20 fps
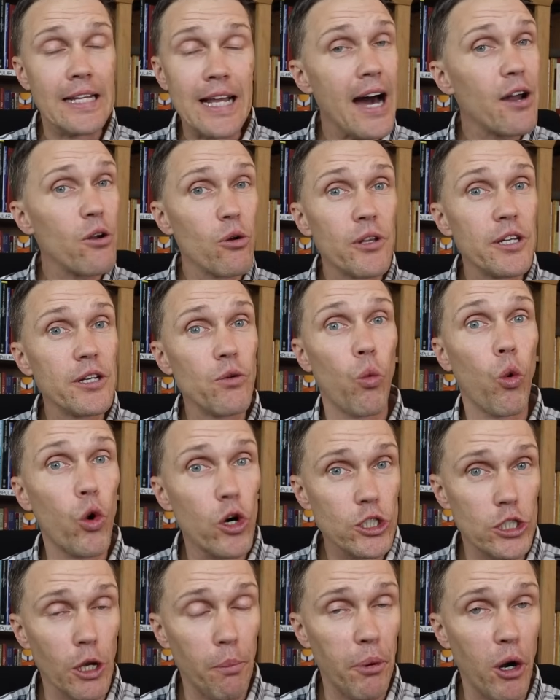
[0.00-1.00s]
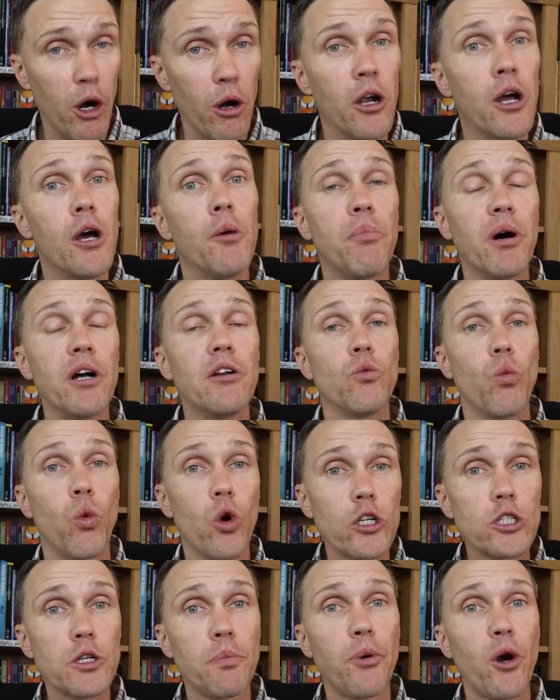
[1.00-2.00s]
not only worship her, but
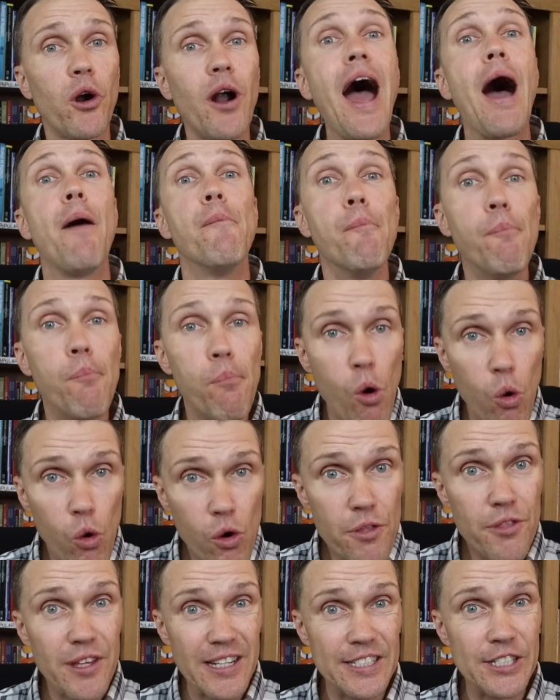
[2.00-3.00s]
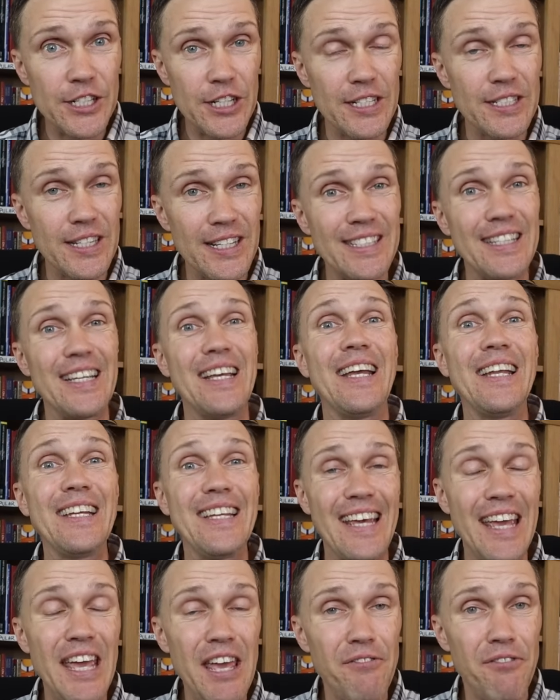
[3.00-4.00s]
worship her more than Jesus
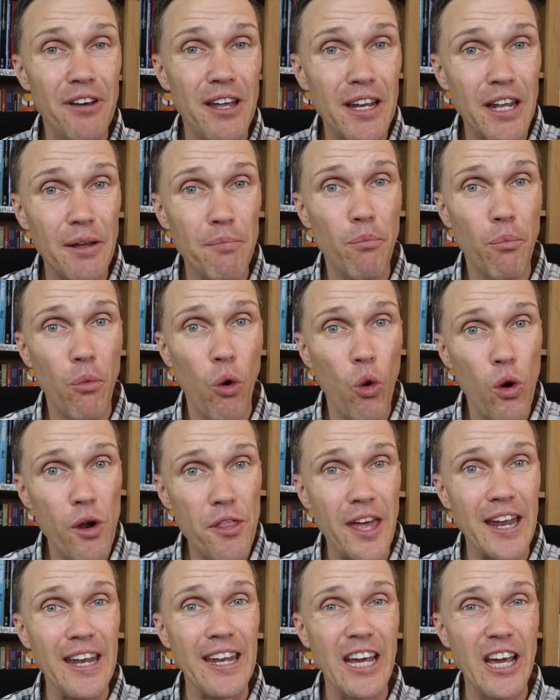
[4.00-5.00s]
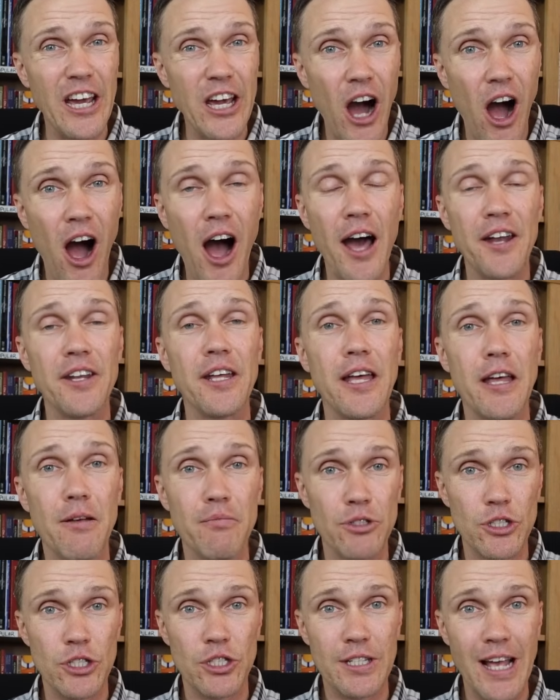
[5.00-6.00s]
and even more than God
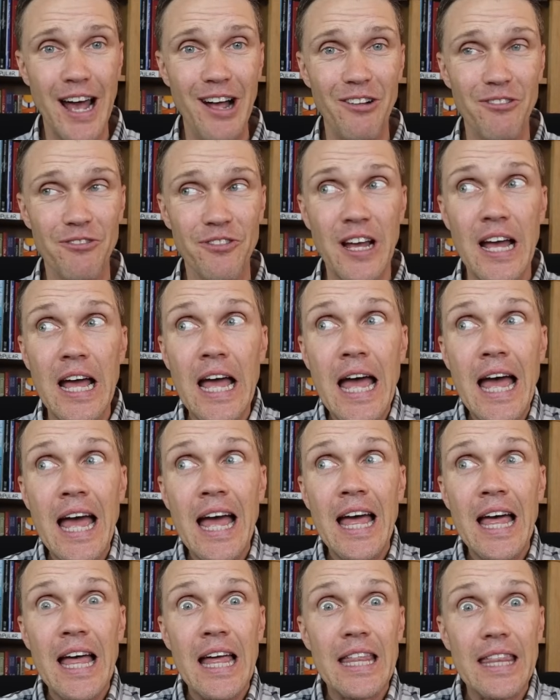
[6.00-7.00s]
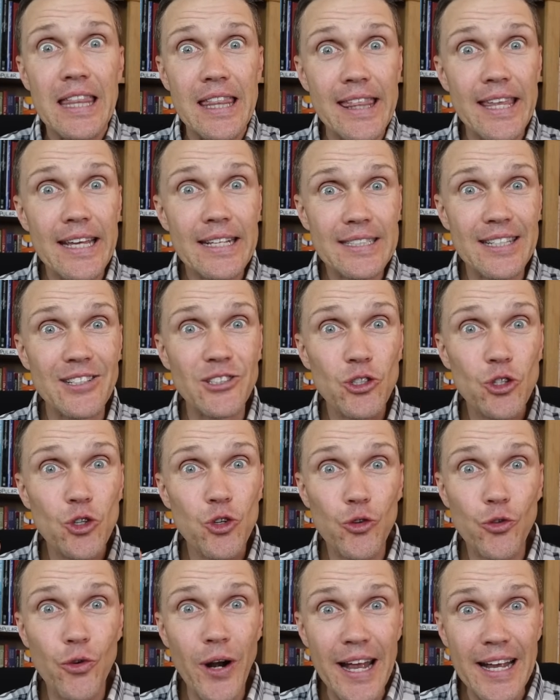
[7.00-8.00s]
himself. This is
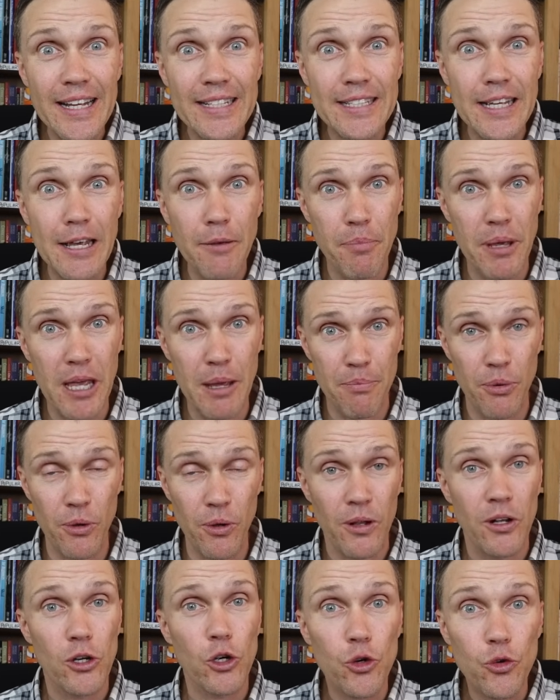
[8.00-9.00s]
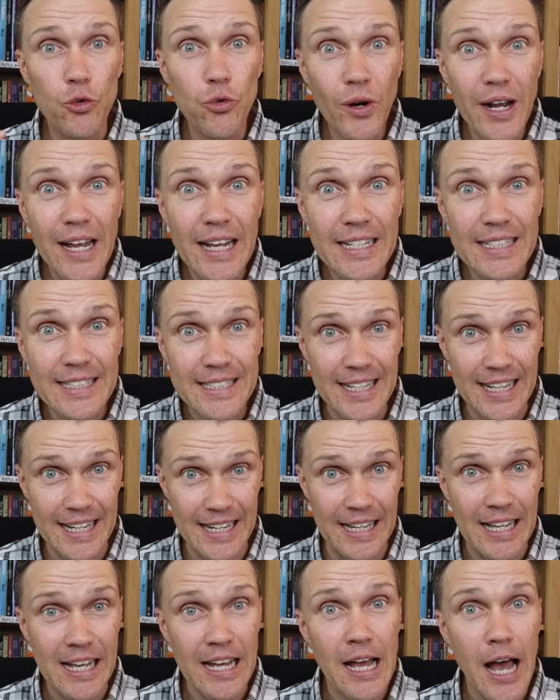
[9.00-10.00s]
crazy, people.
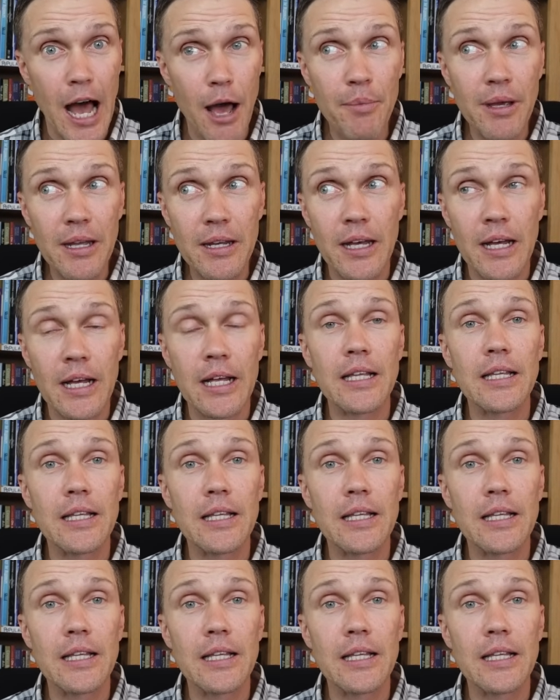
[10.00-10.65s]
Crazy. I mean,